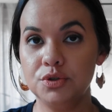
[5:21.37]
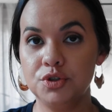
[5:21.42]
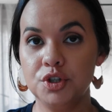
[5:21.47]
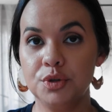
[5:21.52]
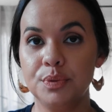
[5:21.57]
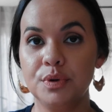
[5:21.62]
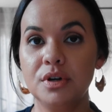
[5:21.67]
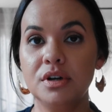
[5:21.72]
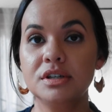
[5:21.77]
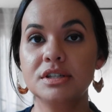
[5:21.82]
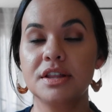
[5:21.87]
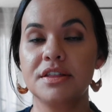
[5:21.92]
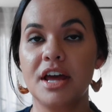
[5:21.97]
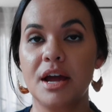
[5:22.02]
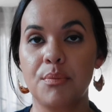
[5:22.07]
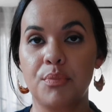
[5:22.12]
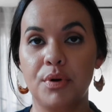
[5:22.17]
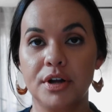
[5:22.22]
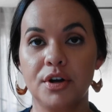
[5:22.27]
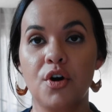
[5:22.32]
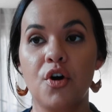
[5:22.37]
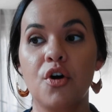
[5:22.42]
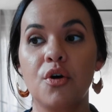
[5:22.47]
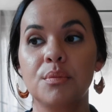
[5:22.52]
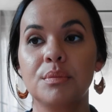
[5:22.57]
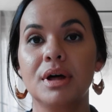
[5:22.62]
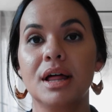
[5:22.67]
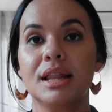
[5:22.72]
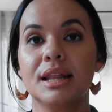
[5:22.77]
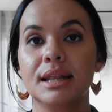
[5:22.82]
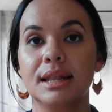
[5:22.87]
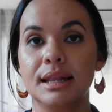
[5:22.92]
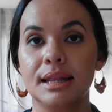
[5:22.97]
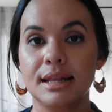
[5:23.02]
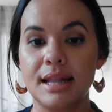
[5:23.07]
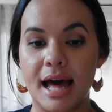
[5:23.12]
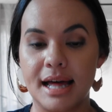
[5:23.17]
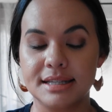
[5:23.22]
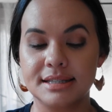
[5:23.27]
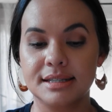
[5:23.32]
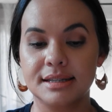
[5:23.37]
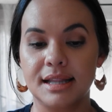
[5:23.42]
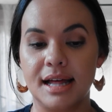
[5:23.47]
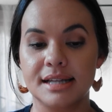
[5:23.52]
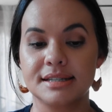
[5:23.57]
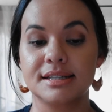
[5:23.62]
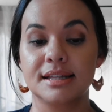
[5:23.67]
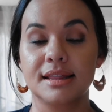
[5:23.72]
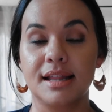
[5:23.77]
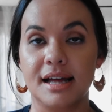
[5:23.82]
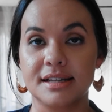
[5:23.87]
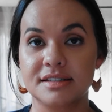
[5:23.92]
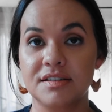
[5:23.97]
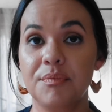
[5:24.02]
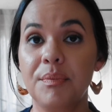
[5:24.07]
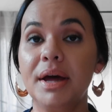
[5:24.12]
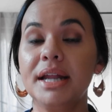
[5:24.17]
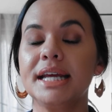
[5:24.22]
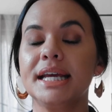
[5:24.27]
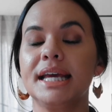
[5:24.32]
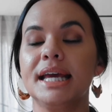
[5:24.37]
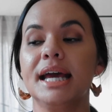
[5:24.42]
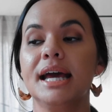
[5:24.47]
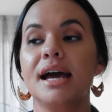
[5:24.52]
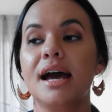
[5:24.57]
YouTubers that bring home lots and lots and lots of money.